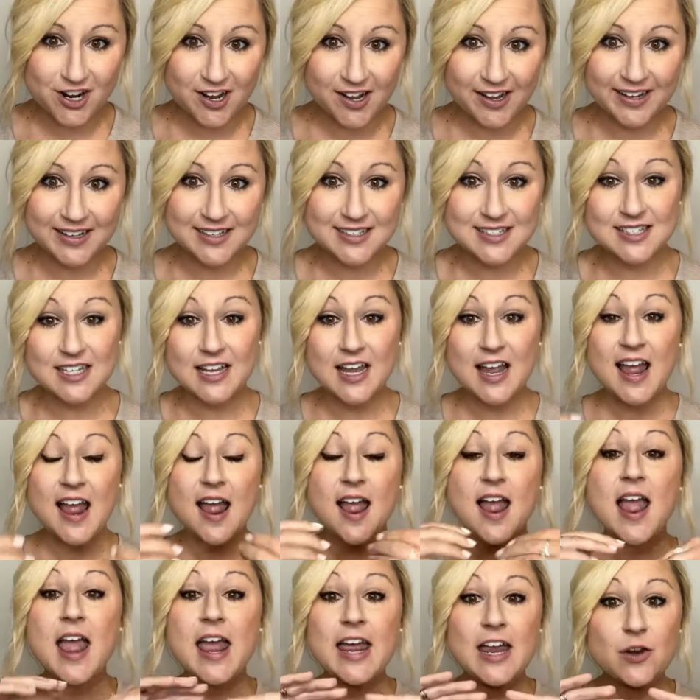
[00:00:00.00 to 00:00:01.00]
us
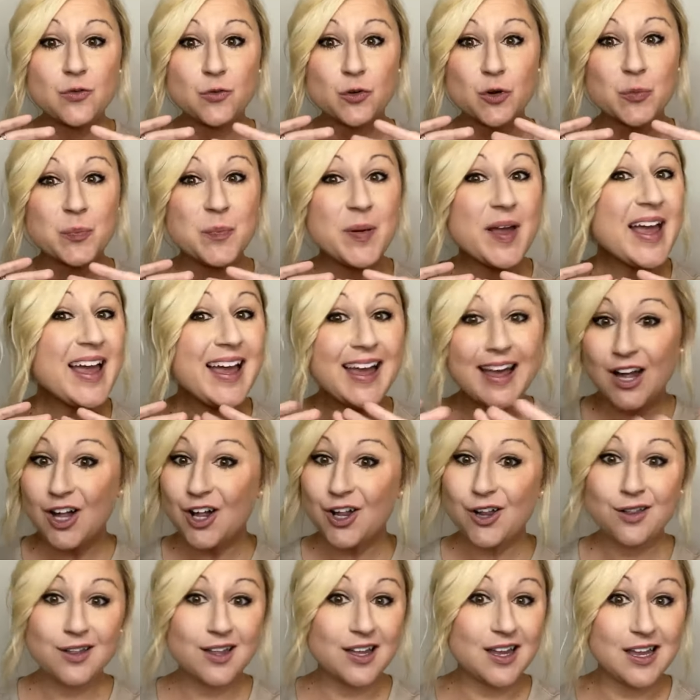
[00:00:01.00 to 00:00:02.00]
and
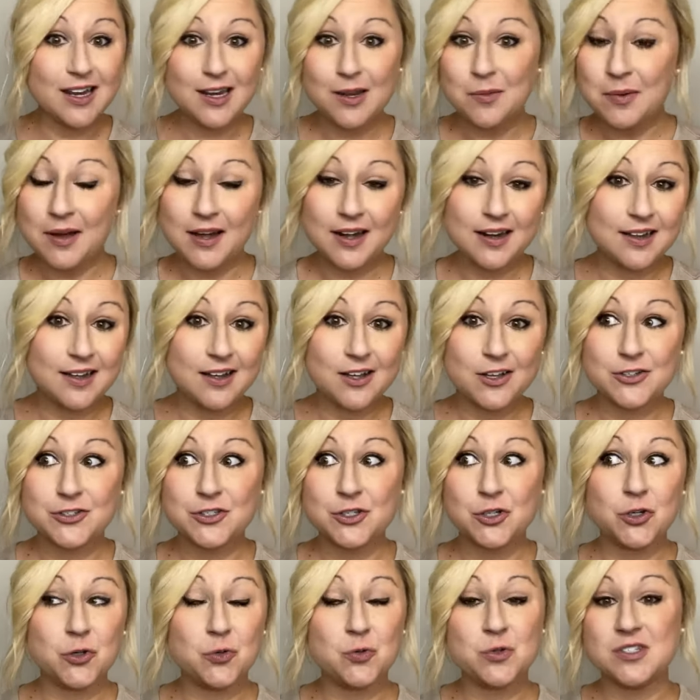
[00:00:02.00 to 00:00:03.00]
repel anybody else
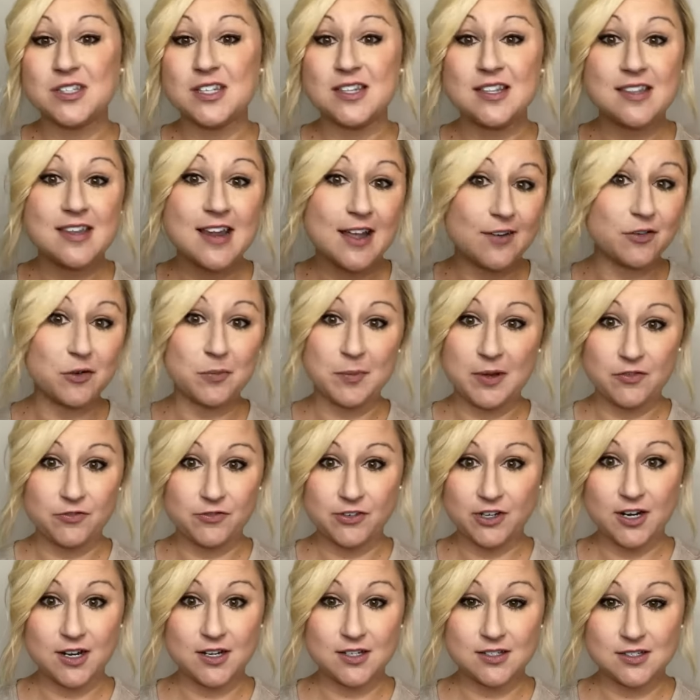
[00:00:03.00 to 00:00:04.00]
who was never meant
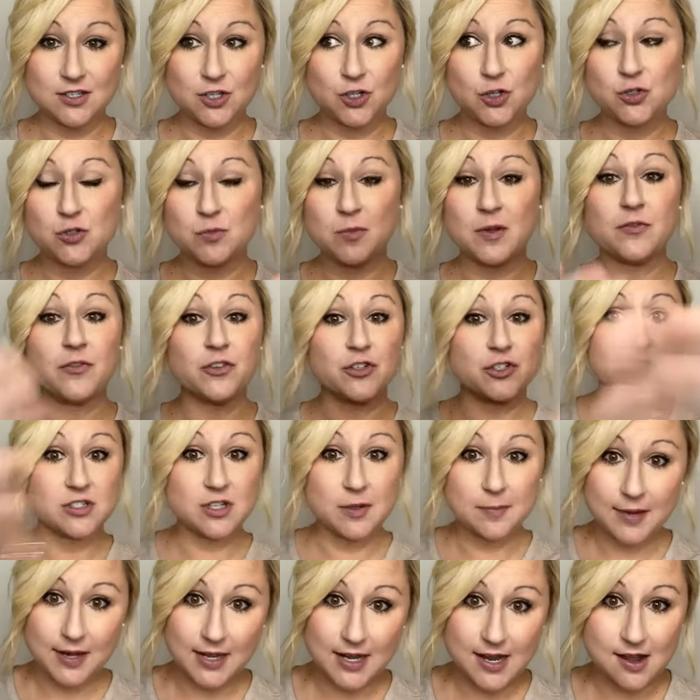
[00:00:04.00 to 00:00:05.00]
for us, who's meant for
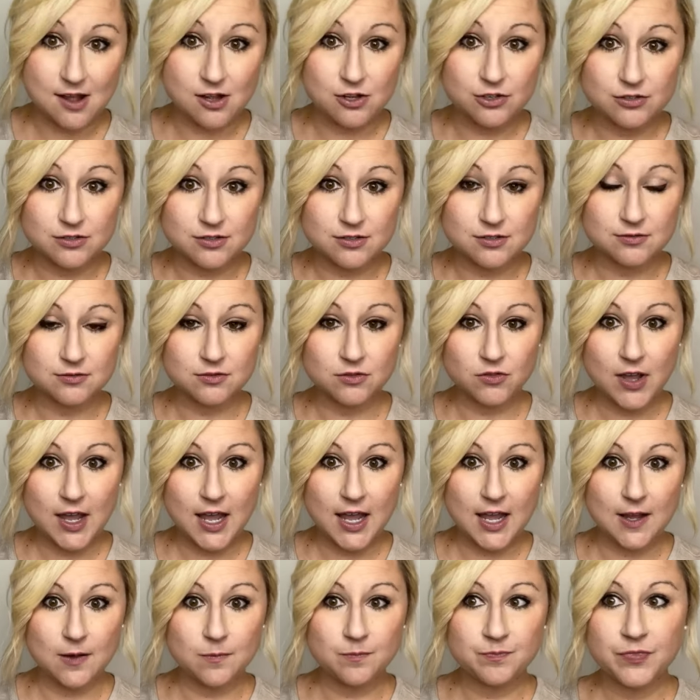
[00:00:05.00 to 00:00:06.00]
somebody else,
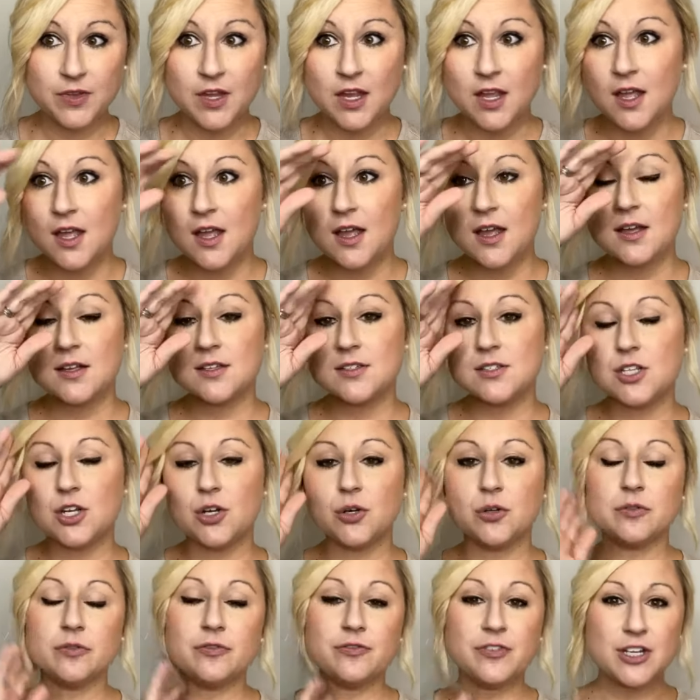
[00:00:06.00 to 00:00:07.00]
okay?
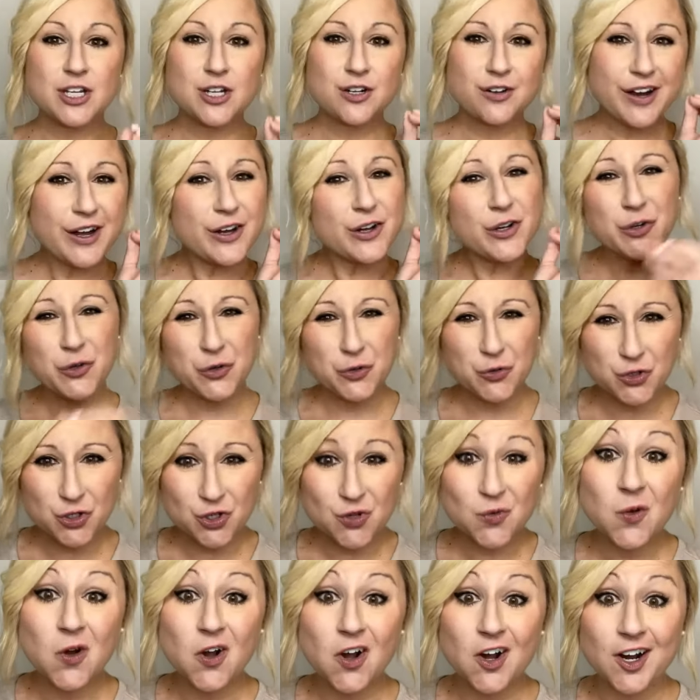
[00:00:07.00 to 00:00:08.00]
So figure out who
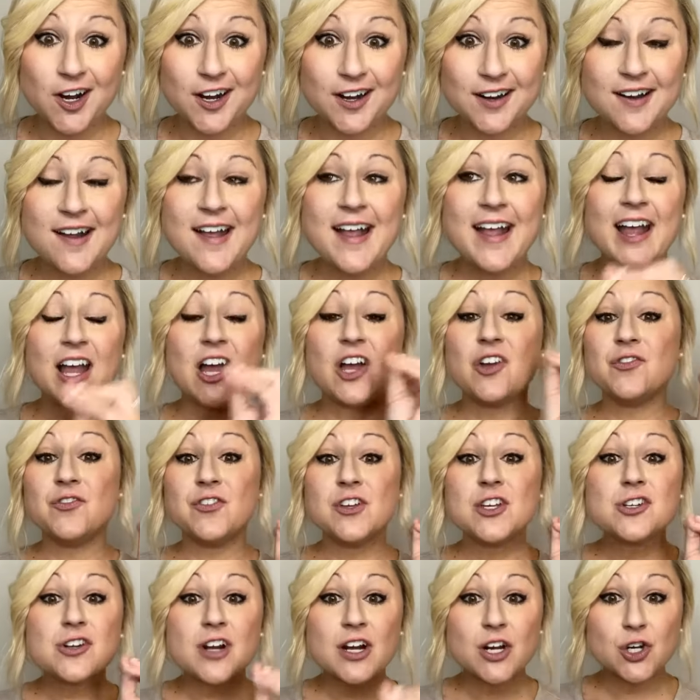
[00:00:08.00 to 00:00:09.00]
you are and
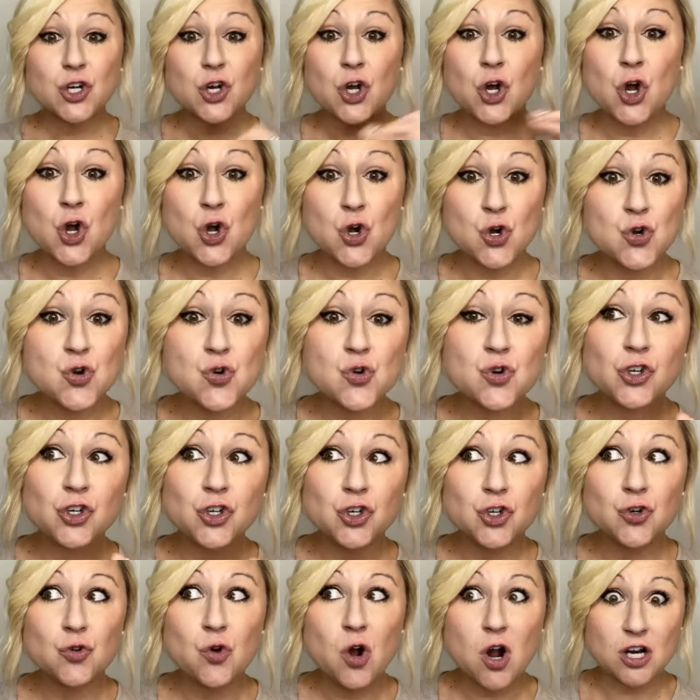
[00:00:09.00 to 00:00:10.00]
figure out who
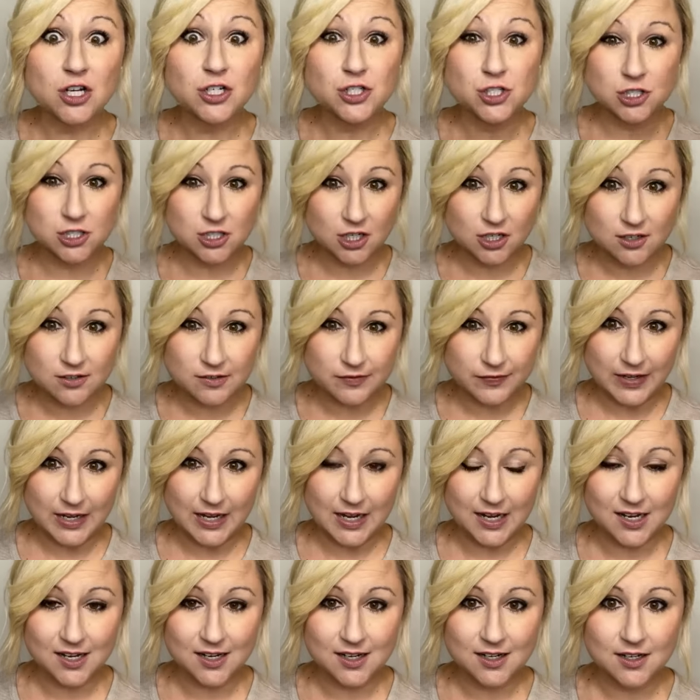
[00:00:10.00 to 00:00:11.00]
you are
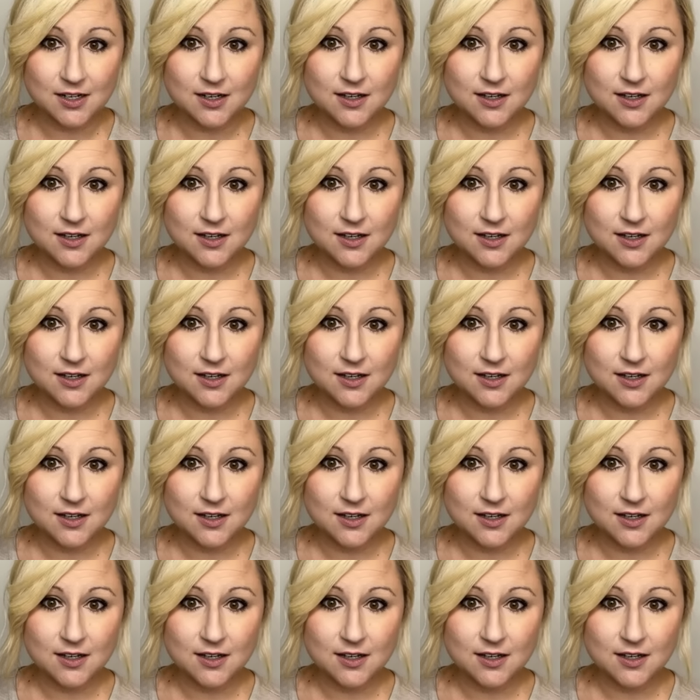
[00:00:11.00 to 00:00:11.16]
serving